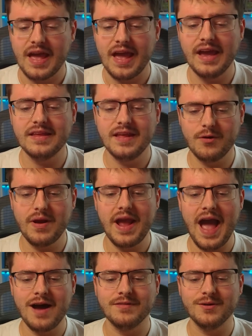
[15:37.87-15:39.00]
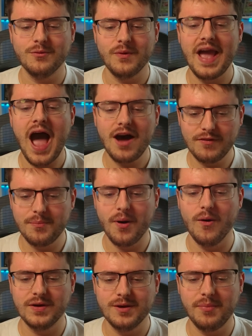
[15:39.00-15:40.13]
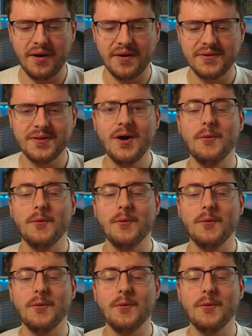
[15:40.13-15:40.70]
And there we have it. We have a Pokeball.